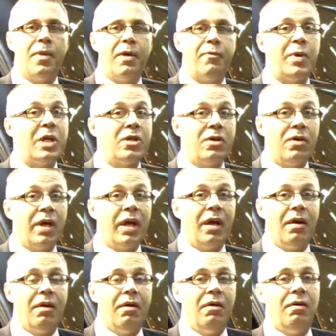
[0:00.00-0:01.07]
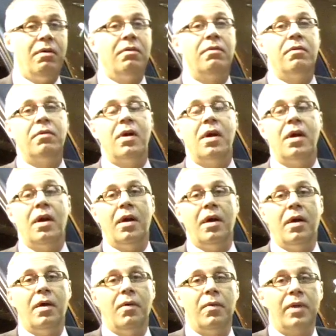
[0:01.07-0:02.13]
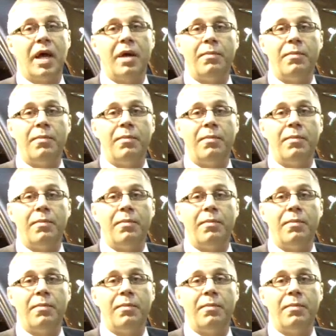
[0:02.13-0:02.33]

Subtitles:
they've been doing it with